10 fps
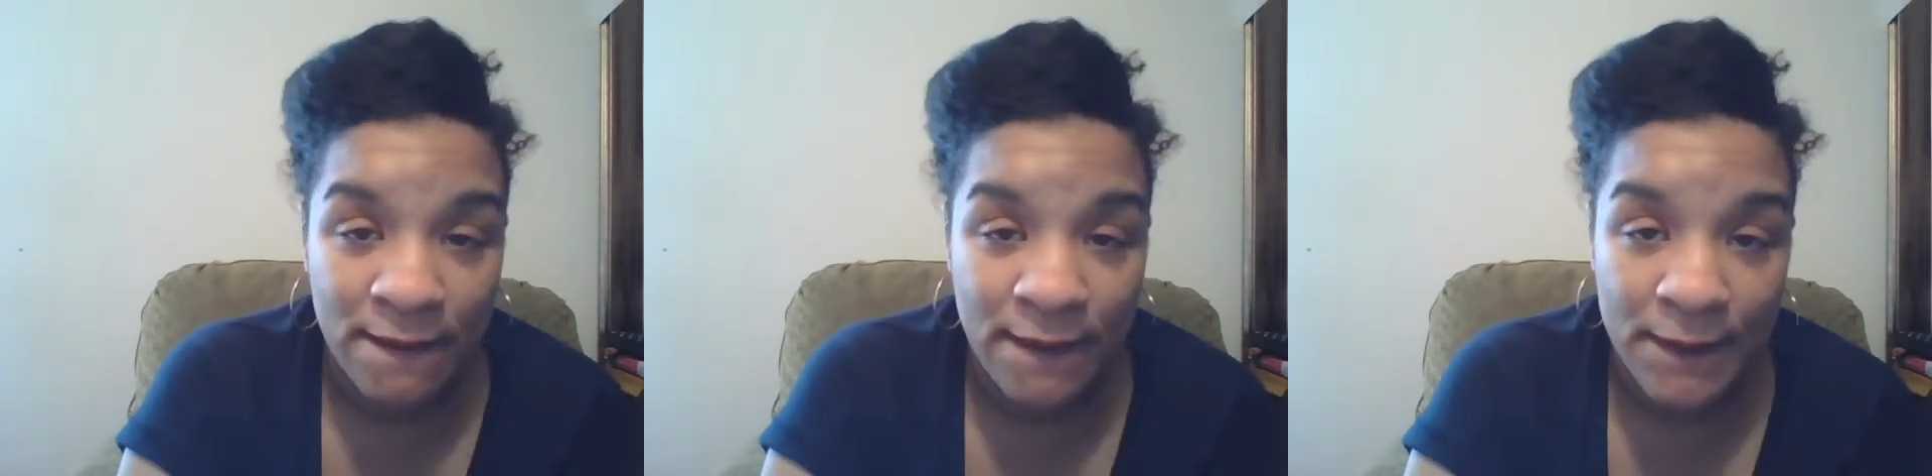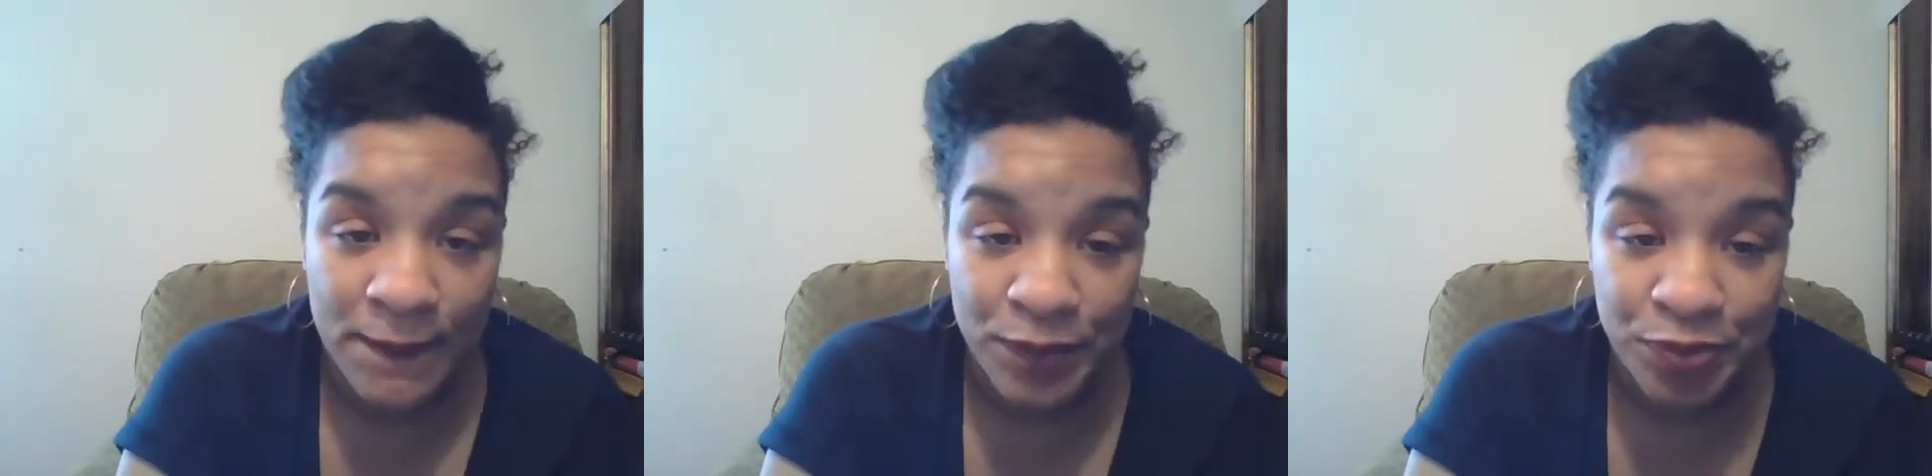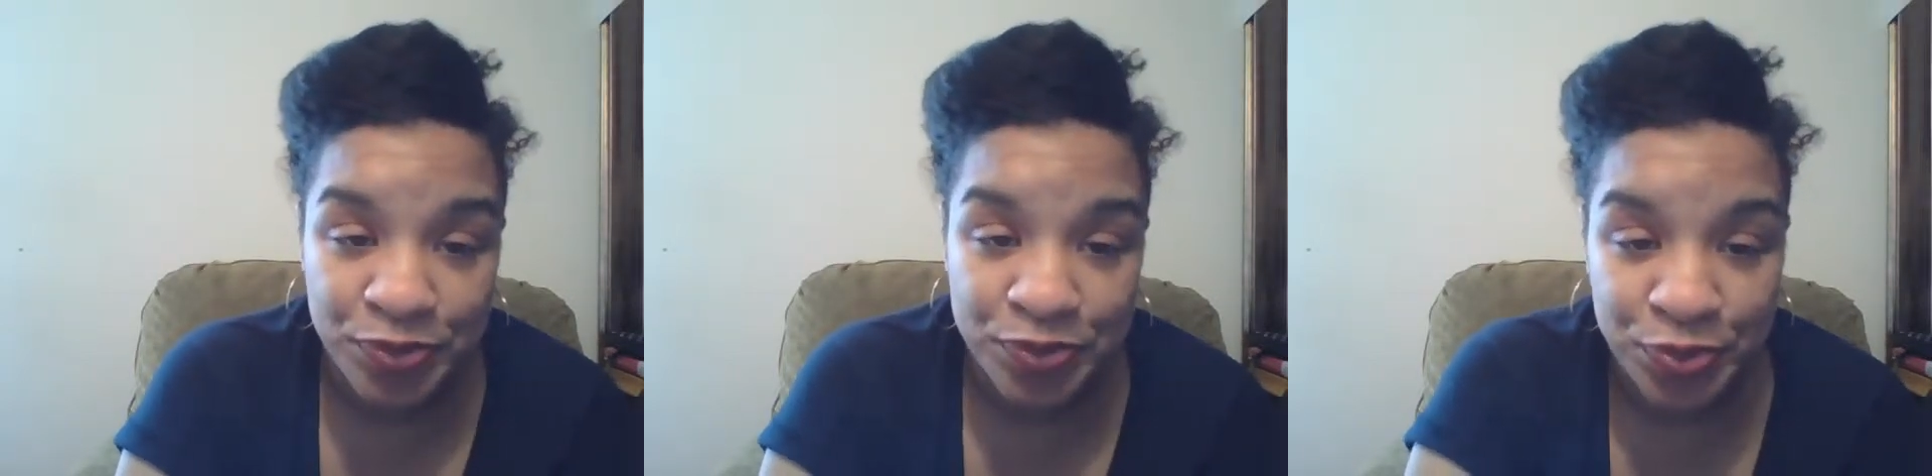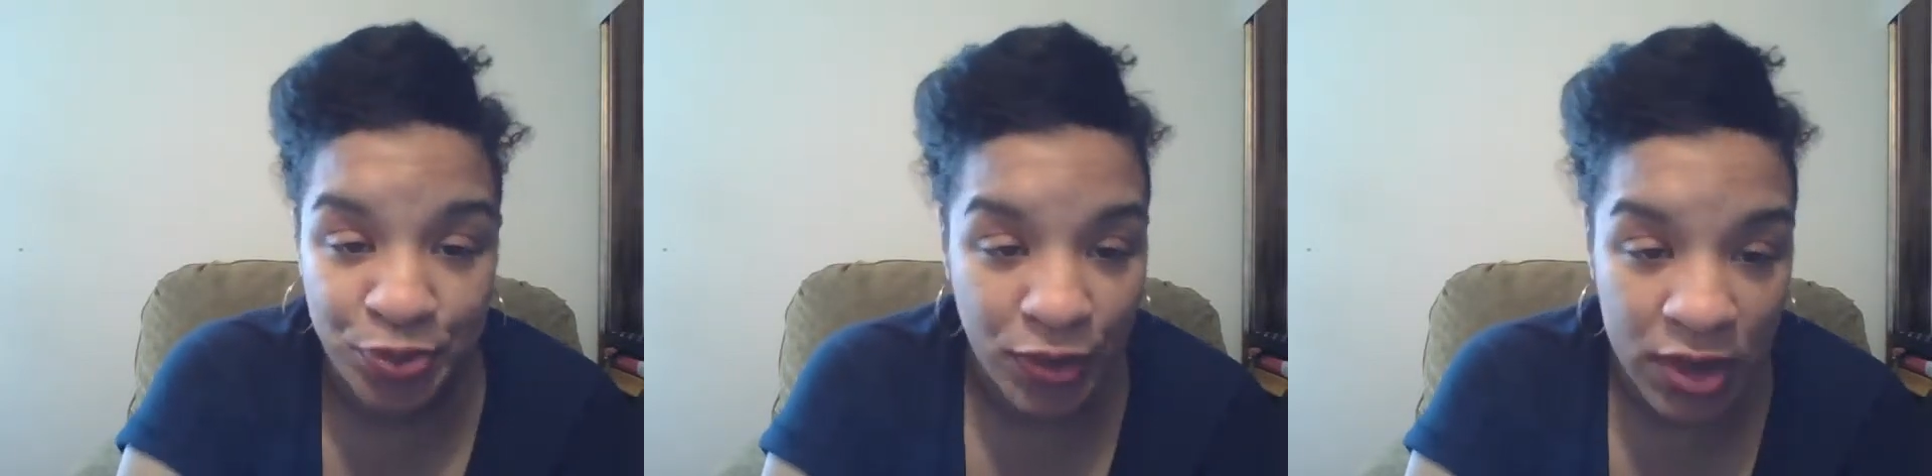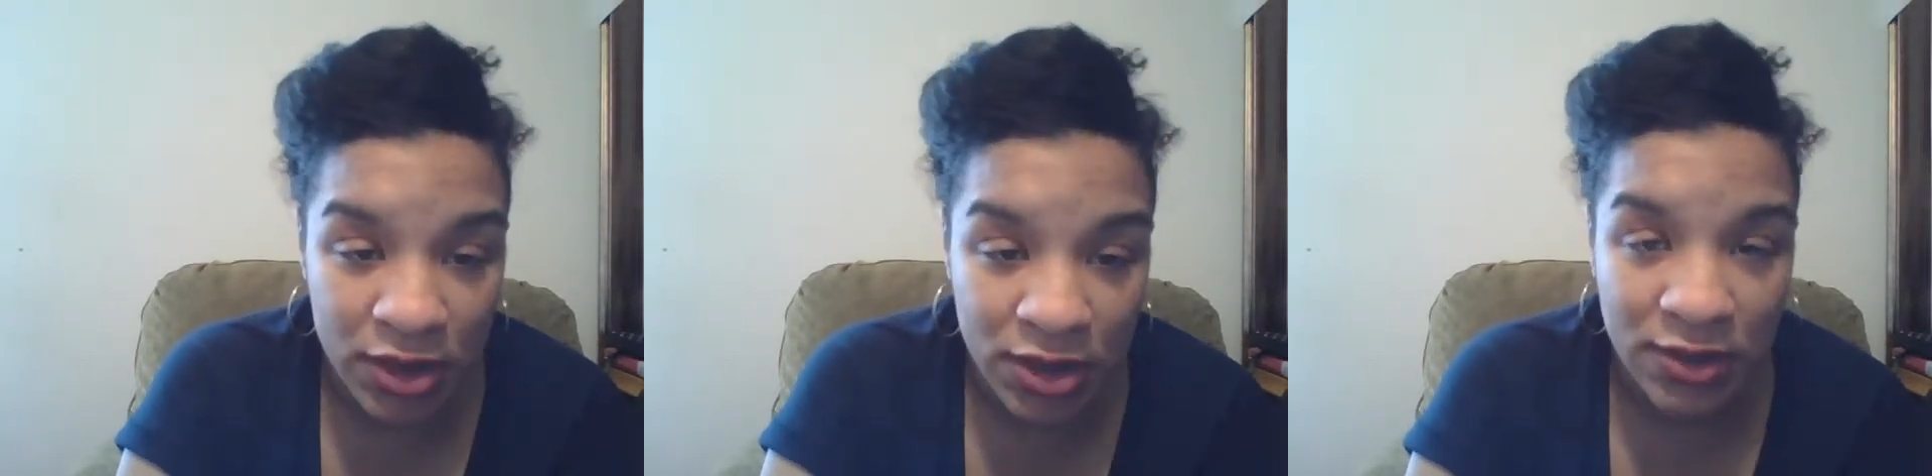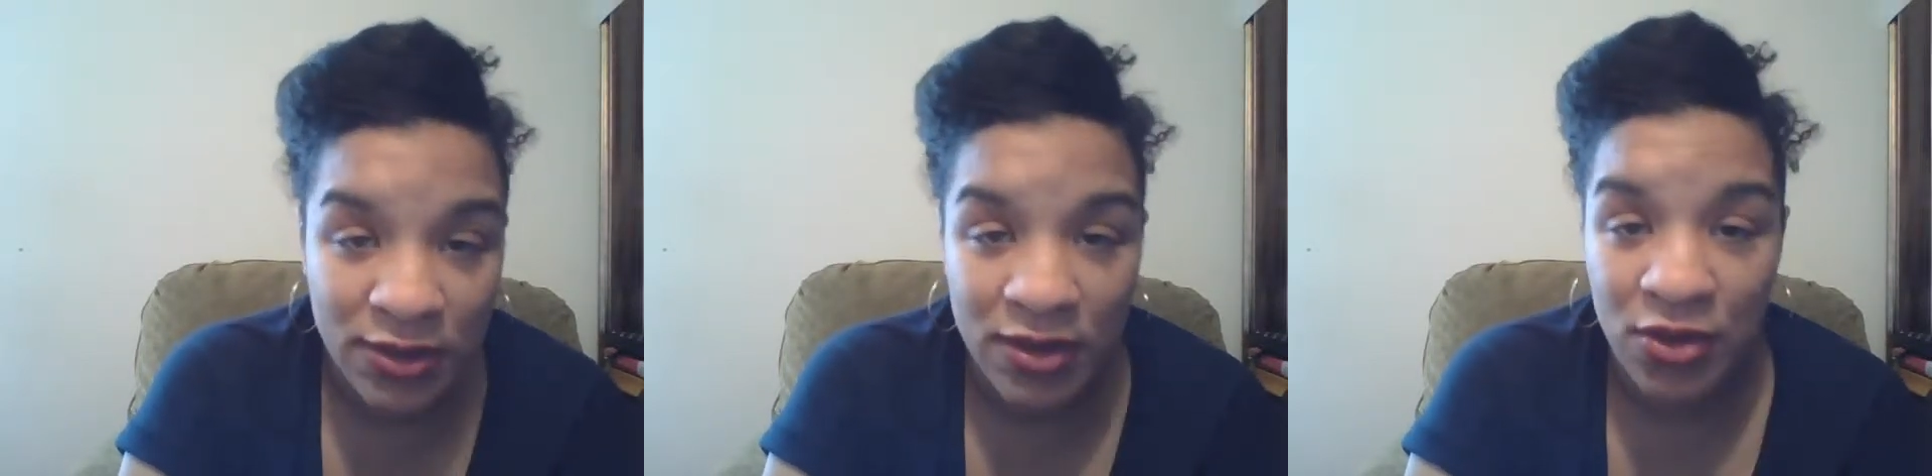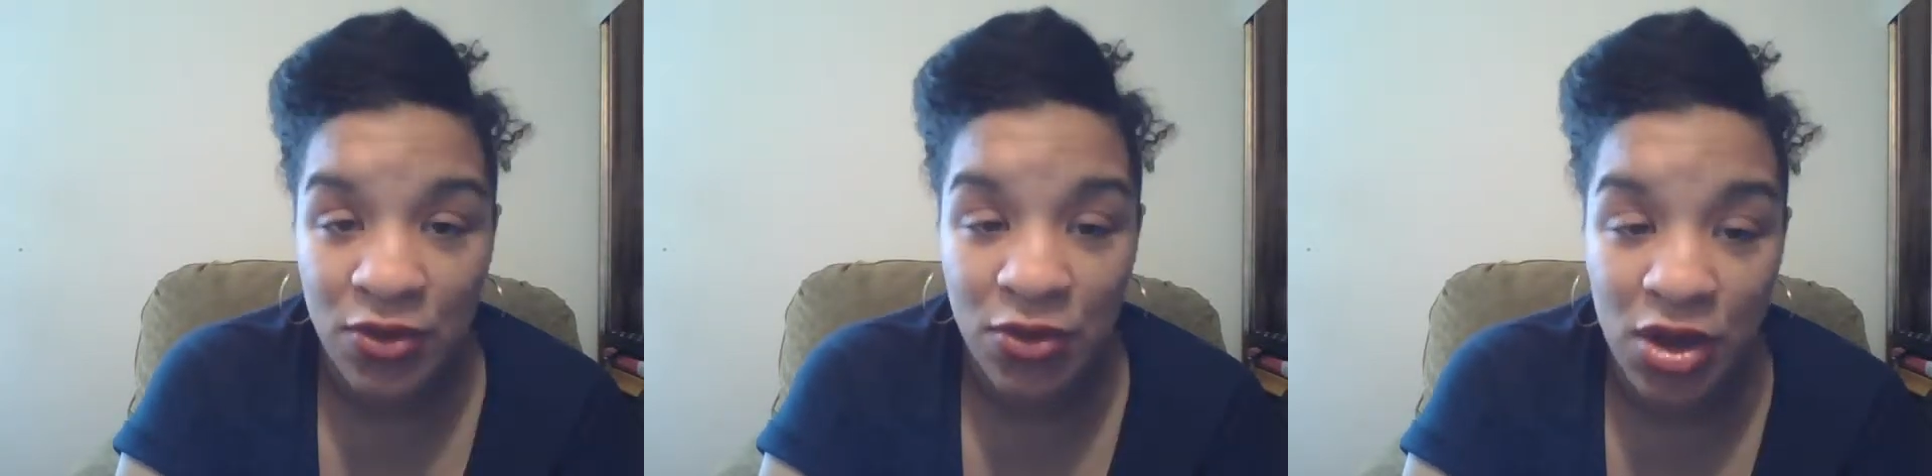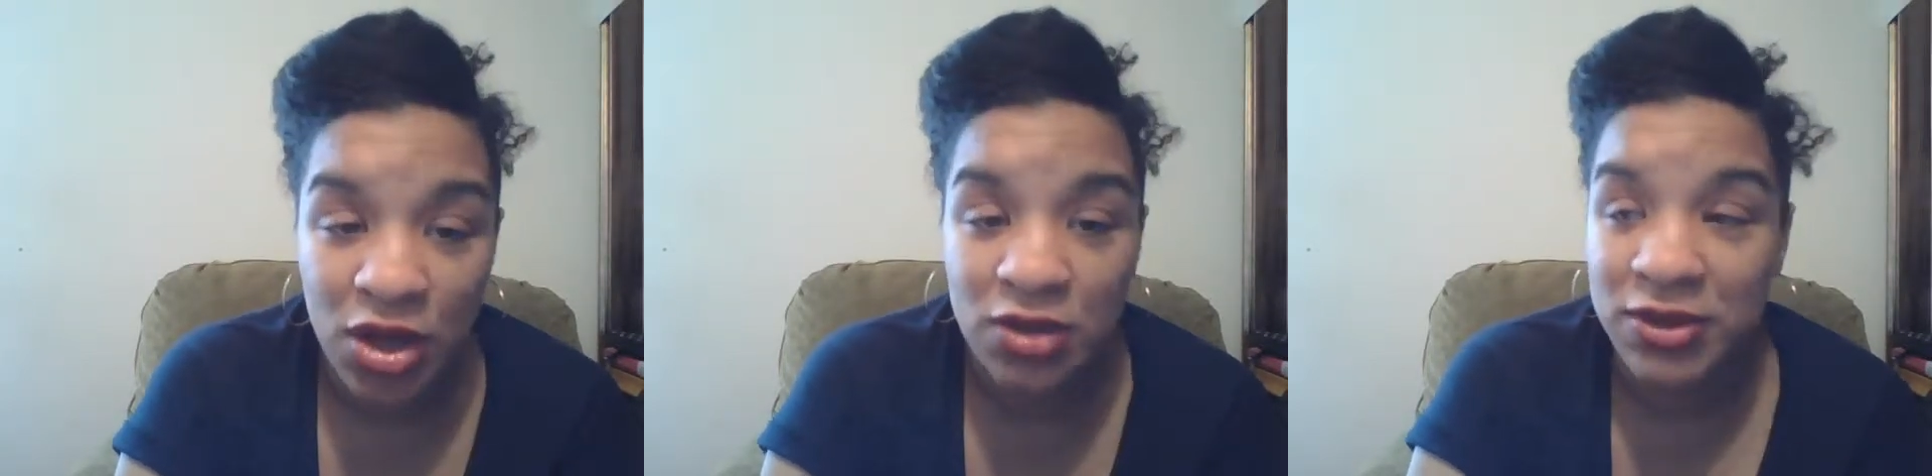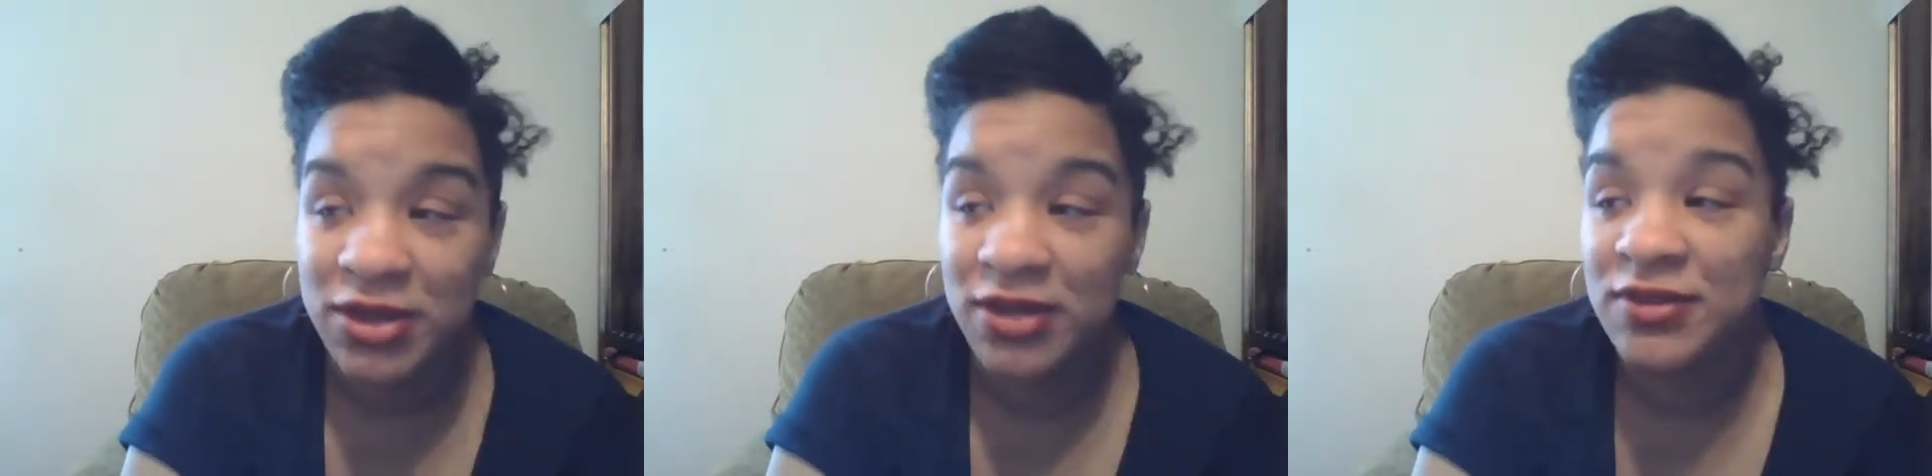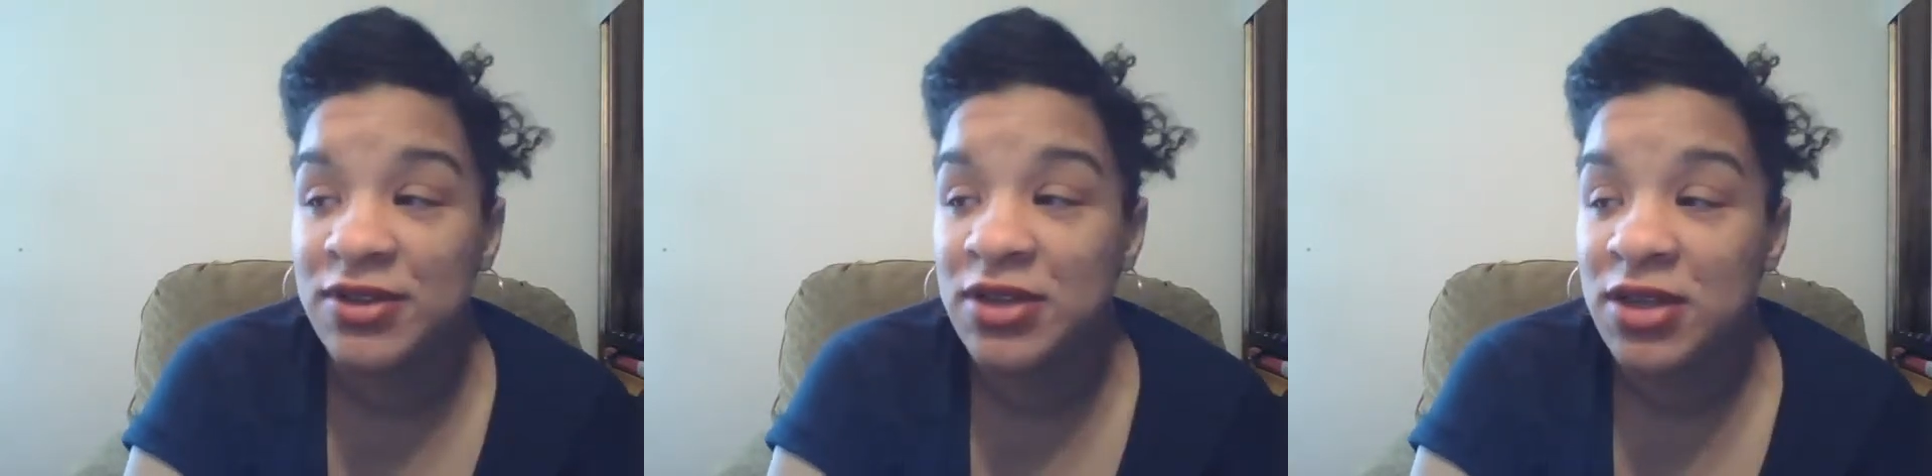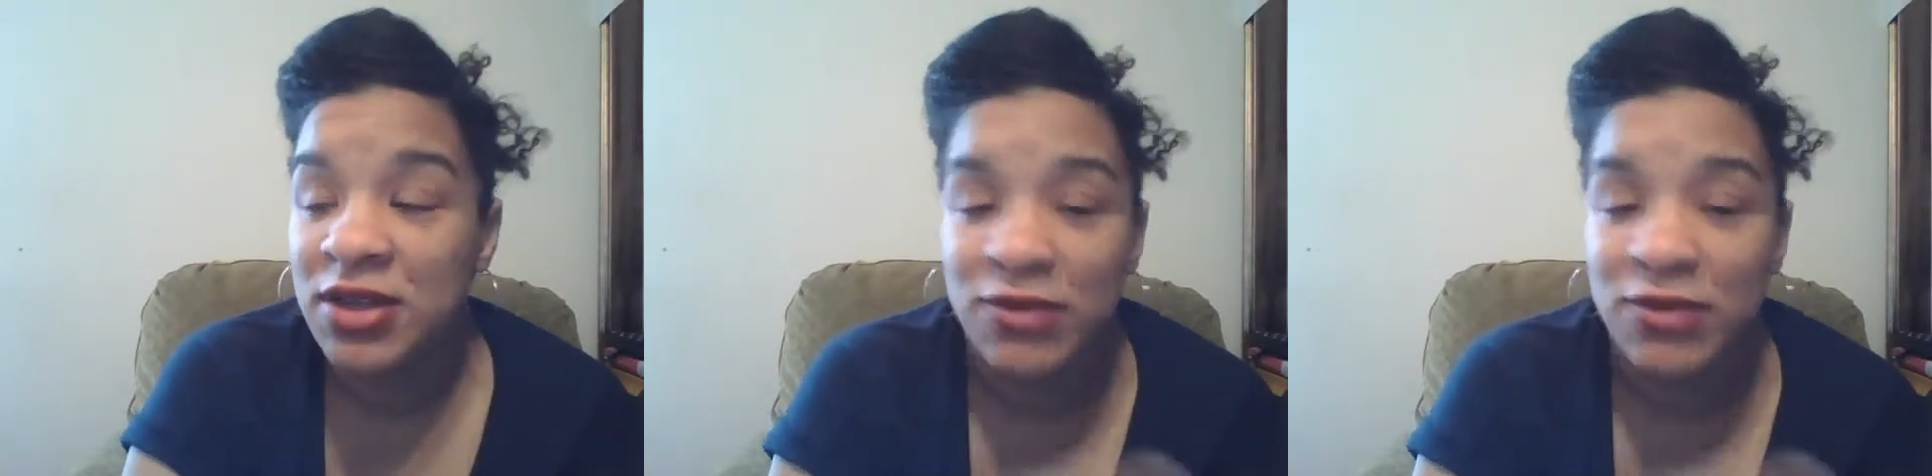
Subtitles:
the little OR or whatever.